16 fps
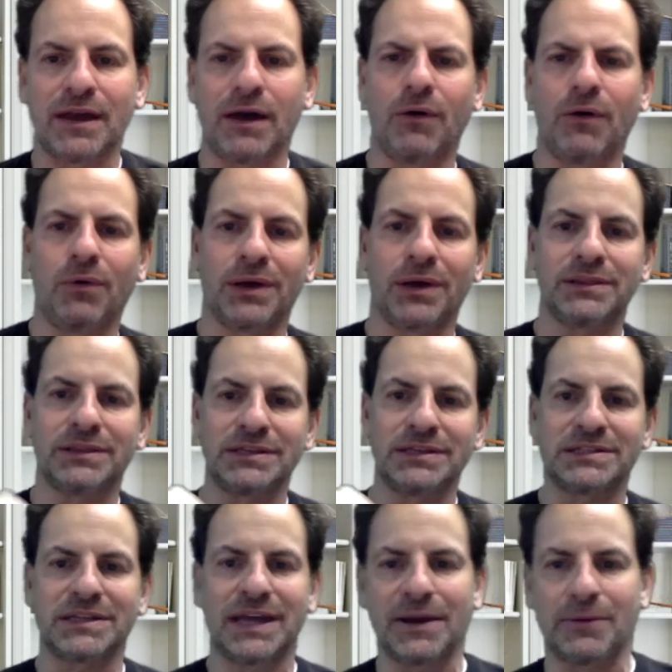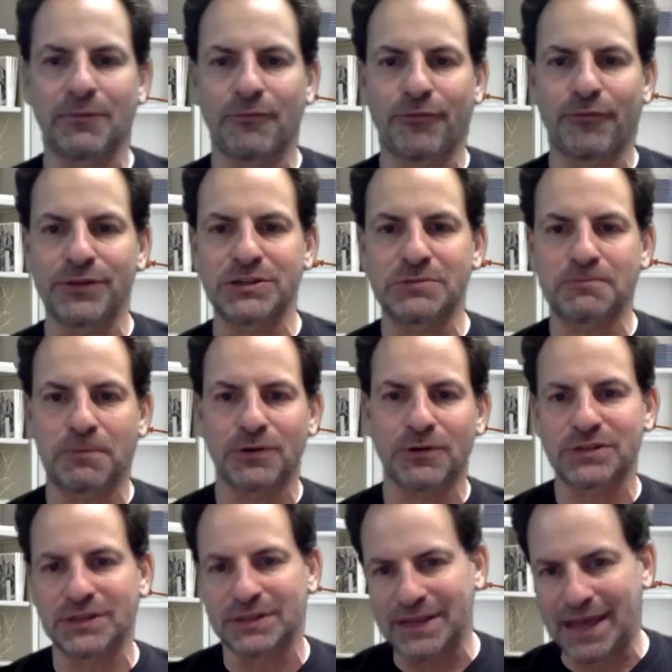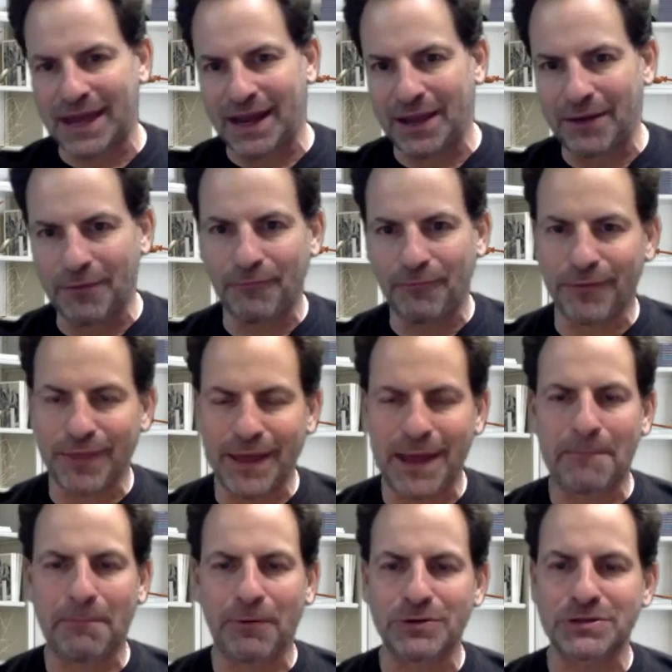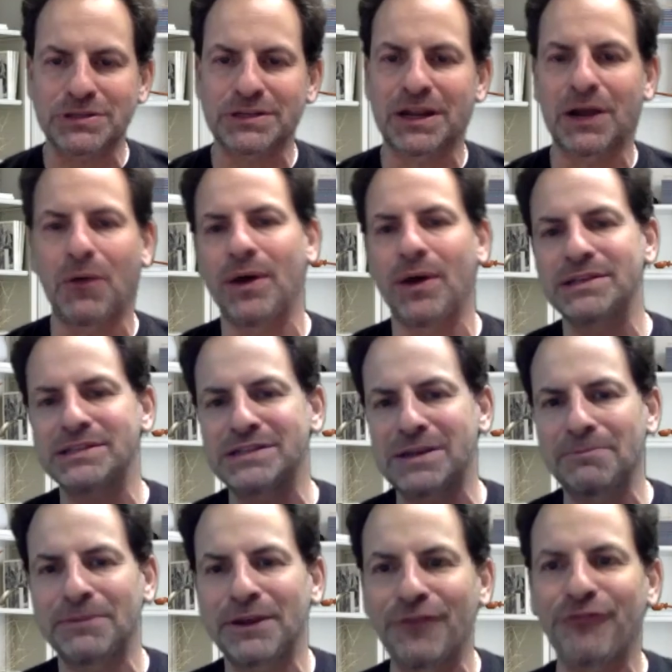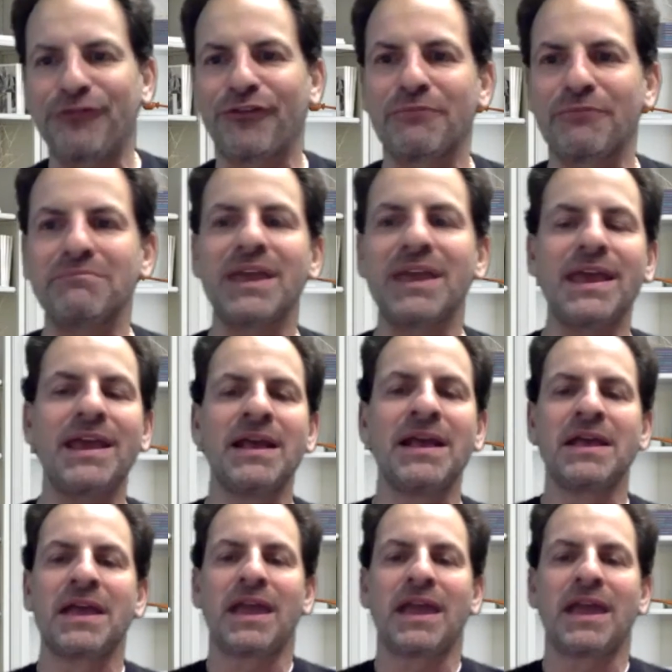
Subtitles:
oh, I want this item for this person, that item for that person, I want something for me.